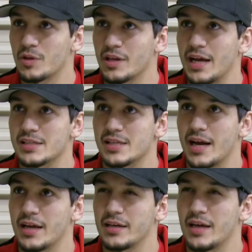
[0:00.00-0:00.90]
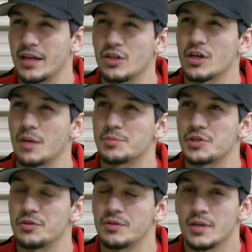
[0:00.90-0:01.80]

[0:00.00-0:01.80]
one of the guys that I look up to.